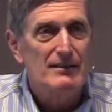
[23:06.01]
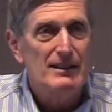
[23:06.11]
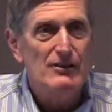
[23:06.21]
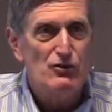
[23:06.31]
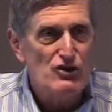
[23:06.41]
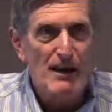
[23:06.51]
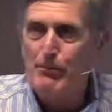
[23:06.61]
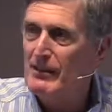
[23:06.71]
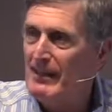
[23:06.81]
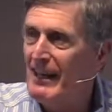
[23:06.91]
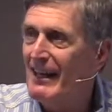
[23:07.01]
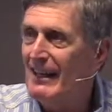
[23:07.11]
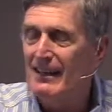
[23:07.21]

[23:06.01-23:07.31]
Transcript: He's your shepherd king.